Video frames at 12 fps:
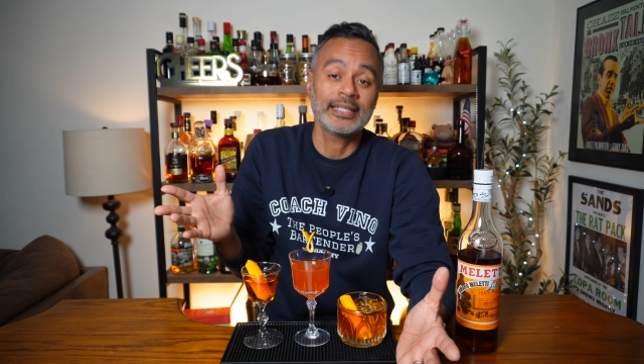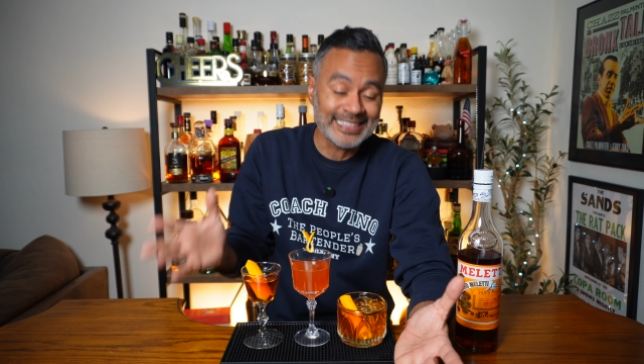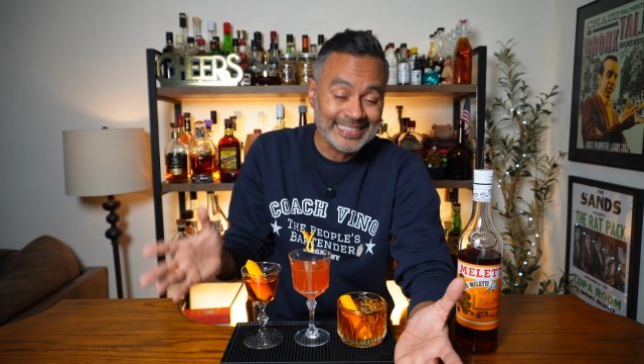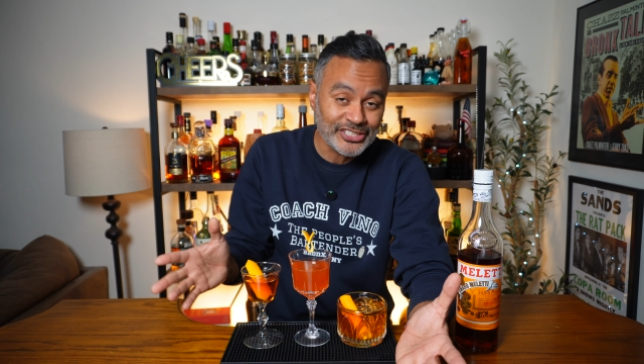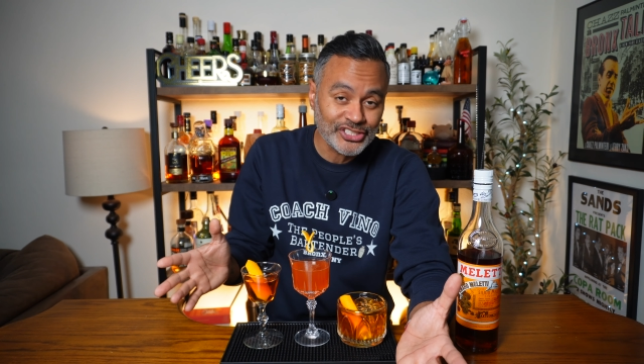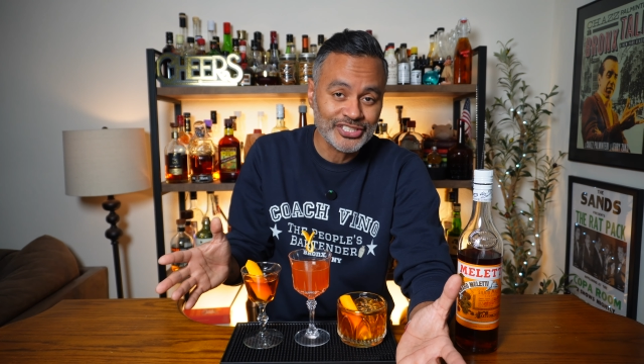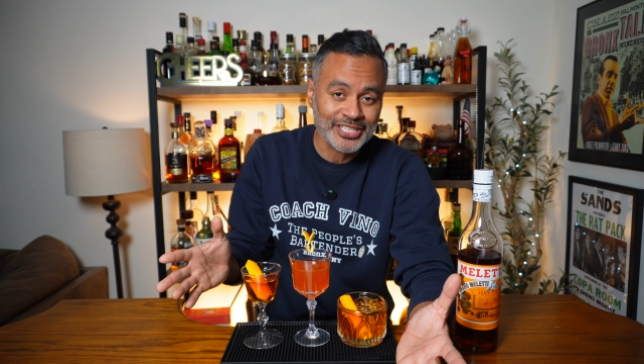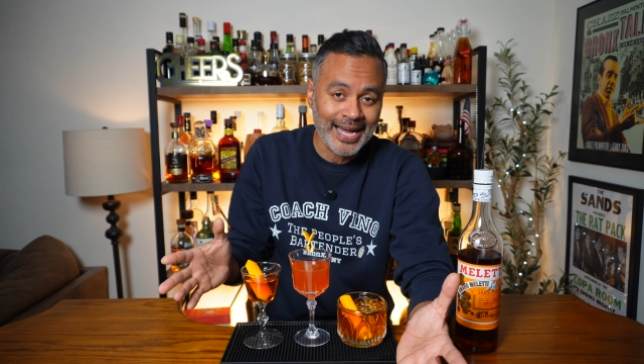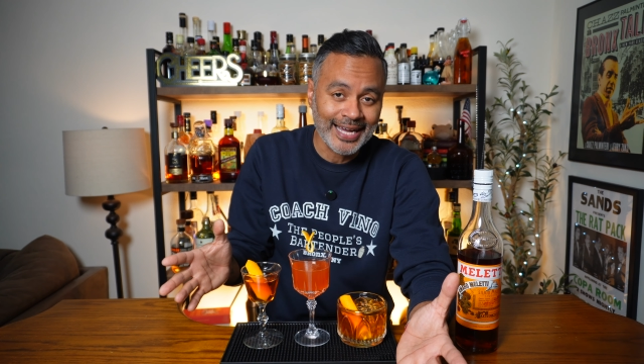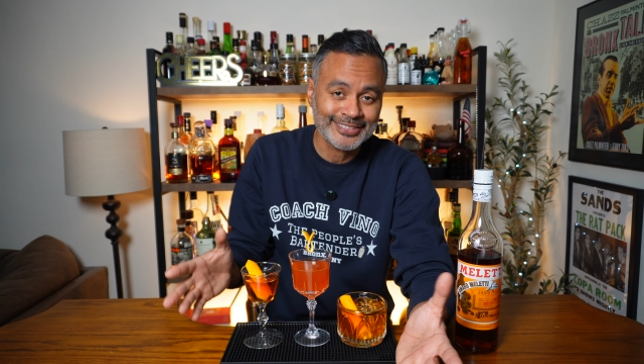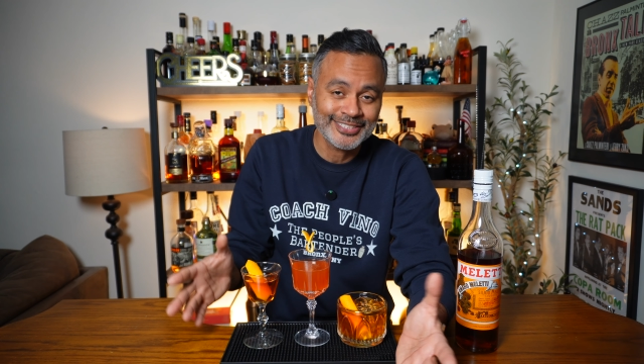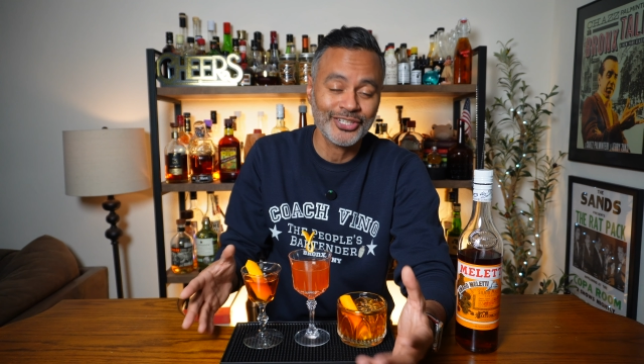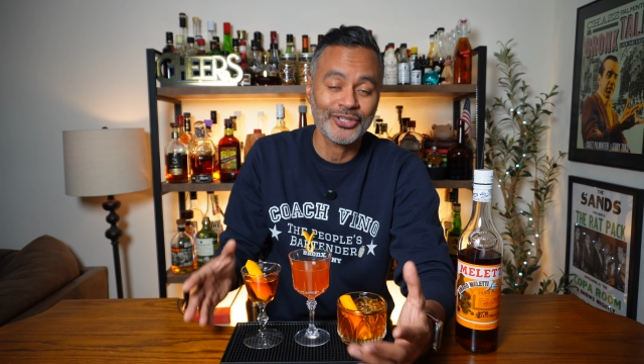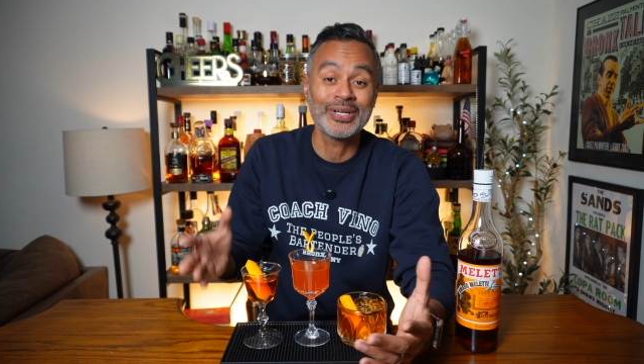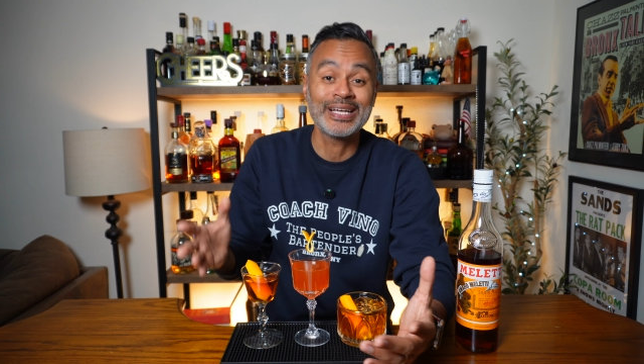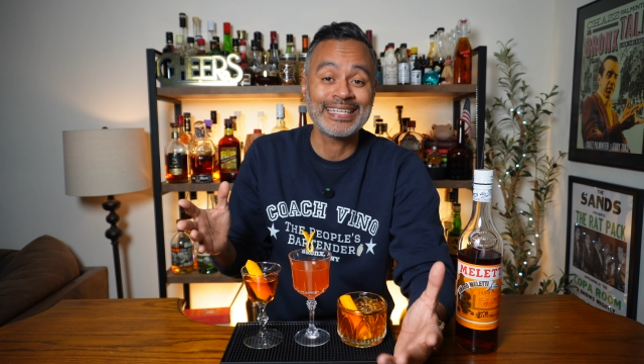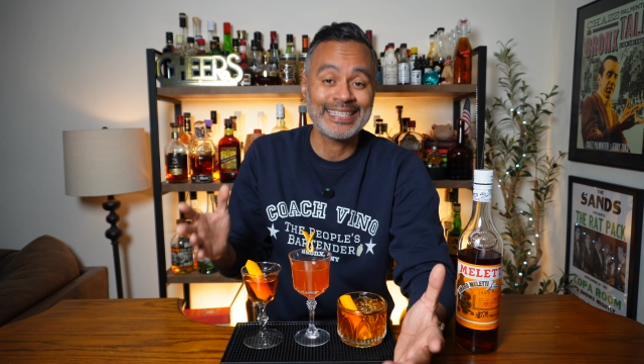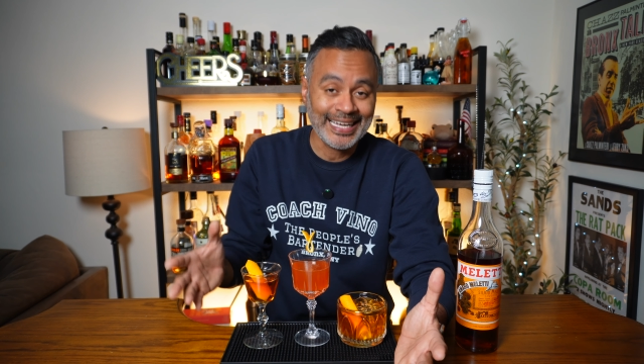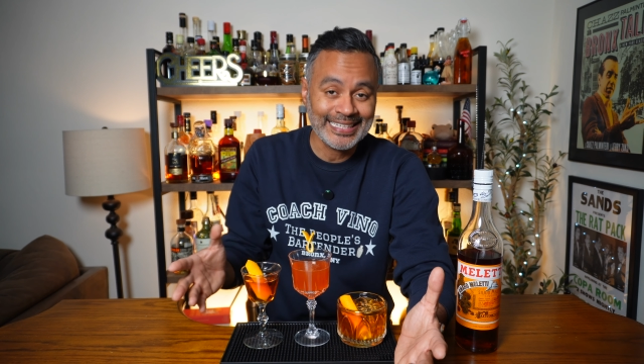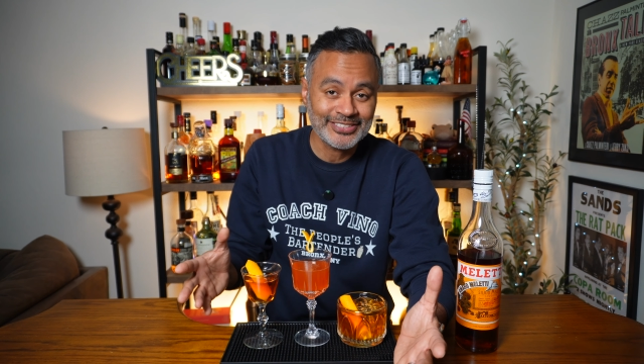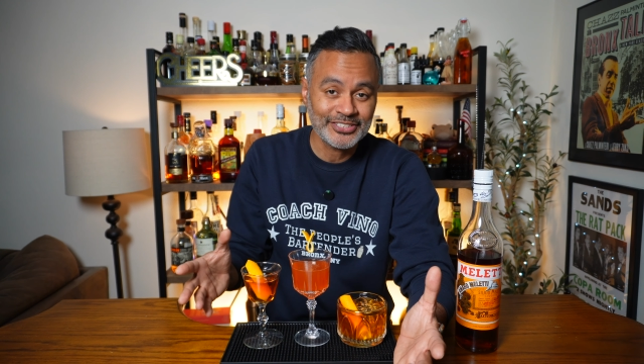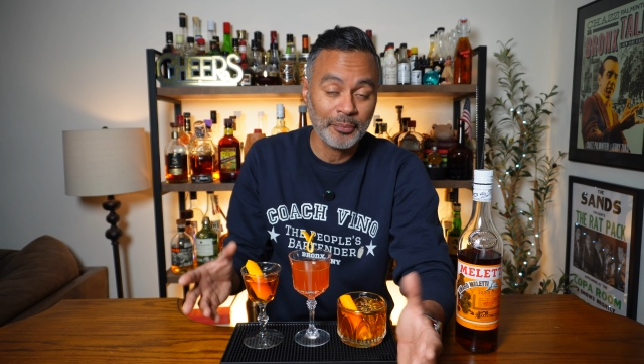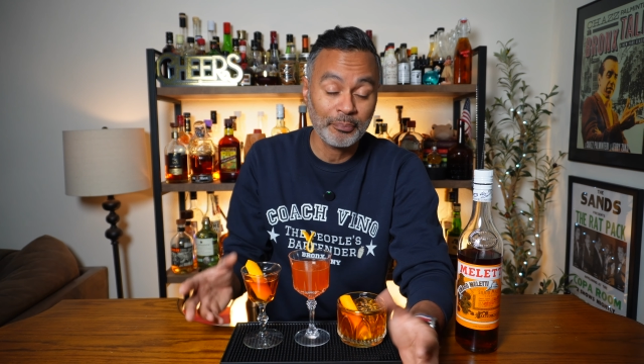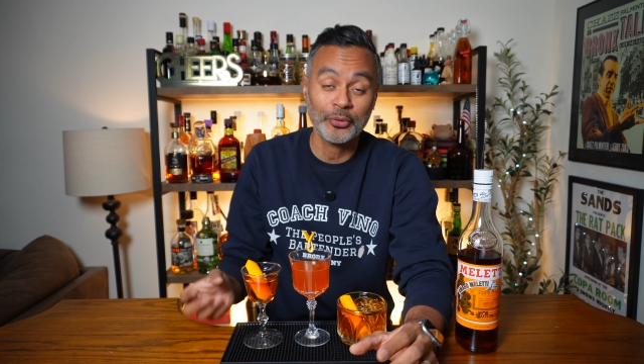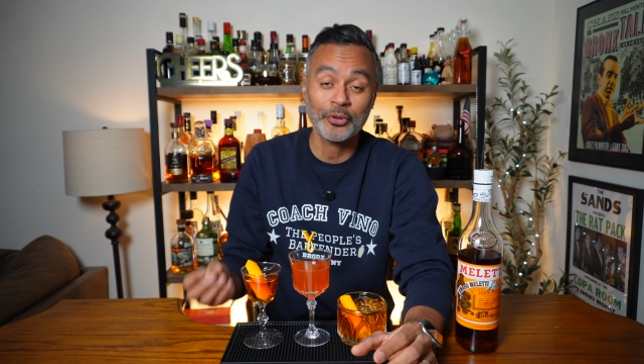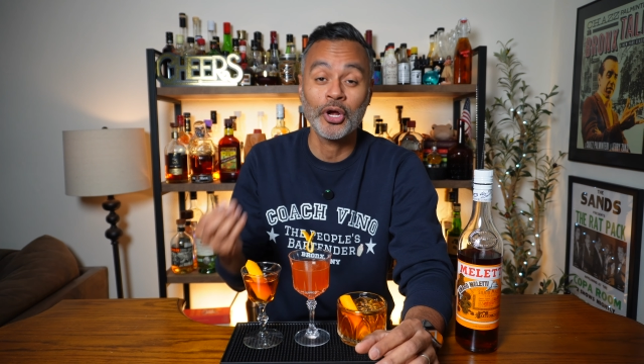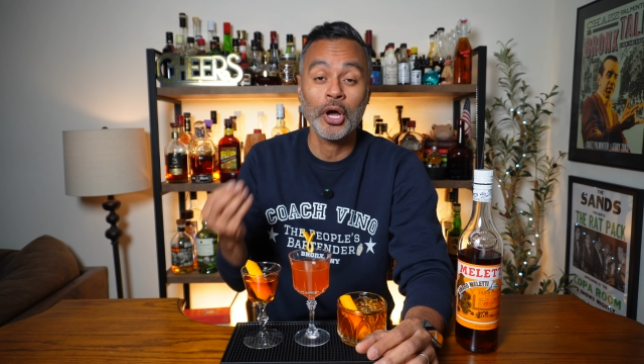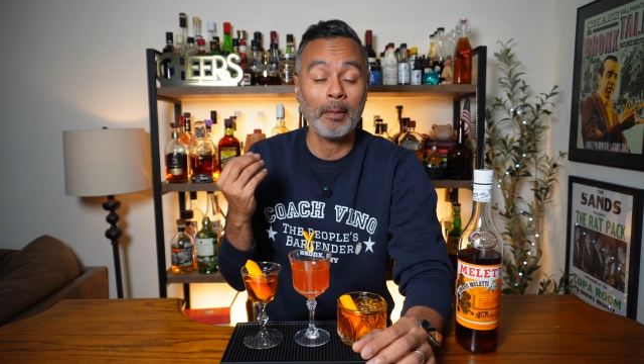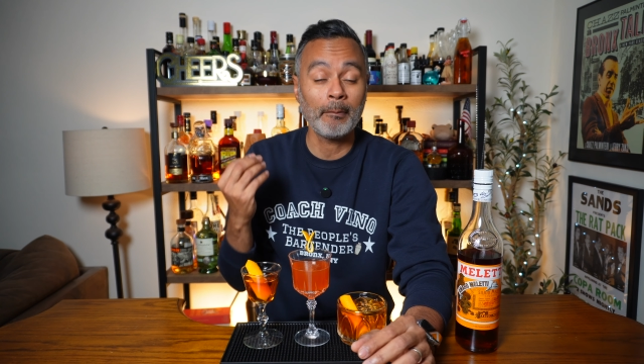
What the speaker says: delicious cocktail, nice sipper,